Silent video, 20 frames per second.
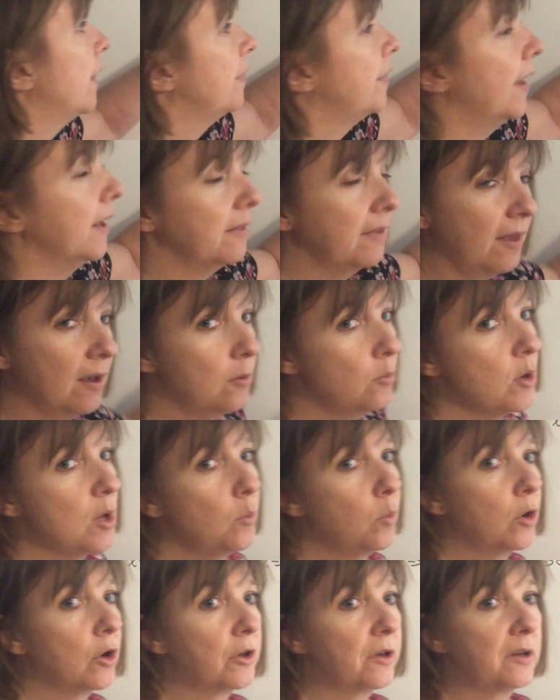That's how we
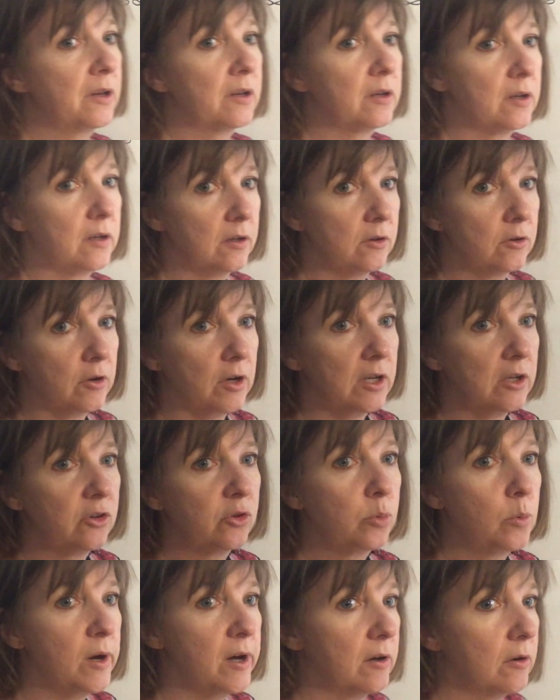worded it in grade
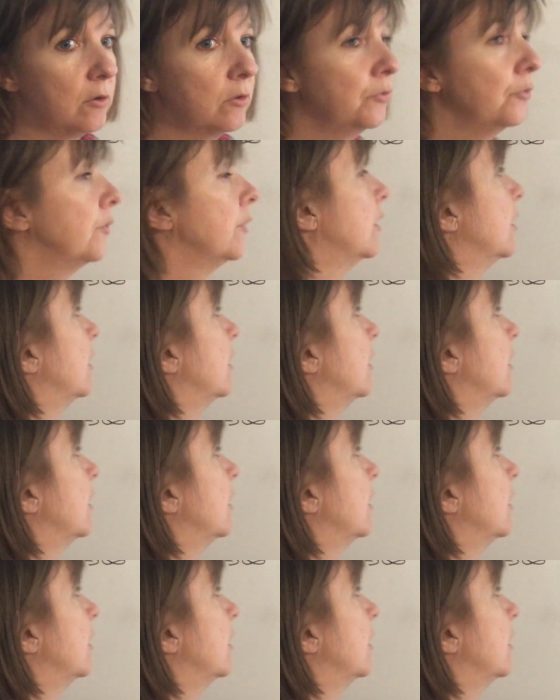12.